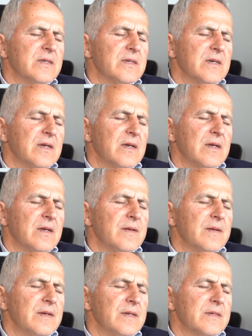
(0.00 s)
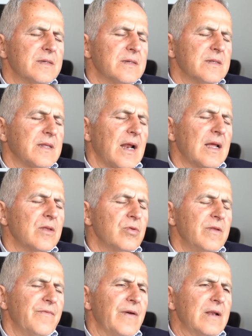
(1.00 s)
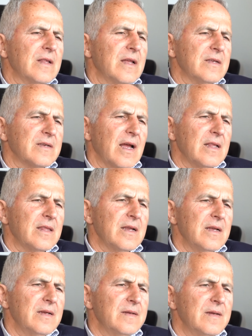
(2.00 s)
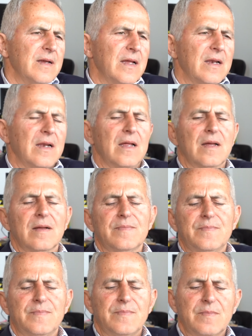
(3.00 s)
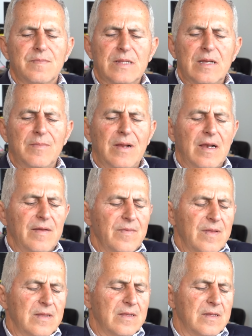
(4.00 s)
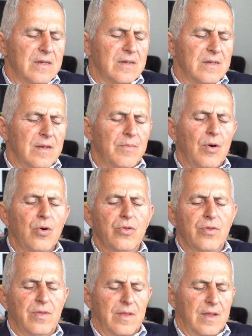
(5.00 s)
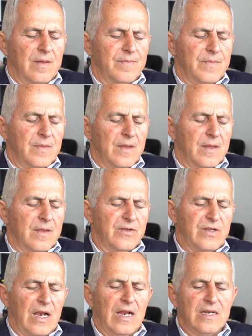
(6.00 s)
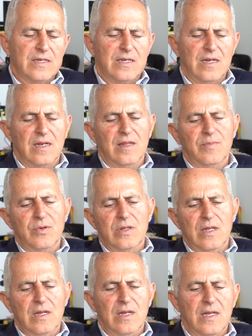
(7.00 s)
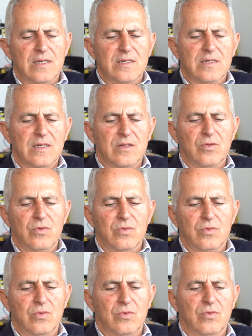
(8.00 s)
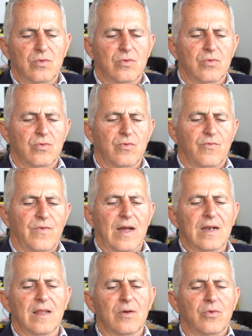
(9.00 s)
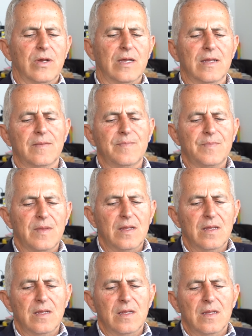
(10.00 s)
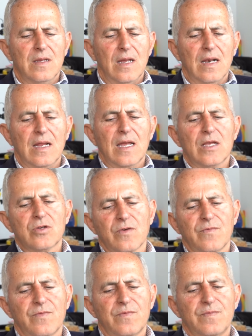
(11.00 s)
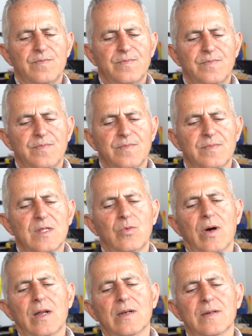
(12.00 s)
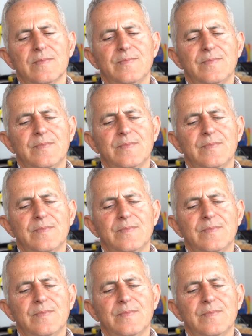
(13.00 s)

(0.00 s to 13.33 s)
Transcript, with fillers: is, uh, is trying to defend his country and, um, but I believe that uh, both the, the, the, Zelensky and the Putin has to, to find the way in case of the one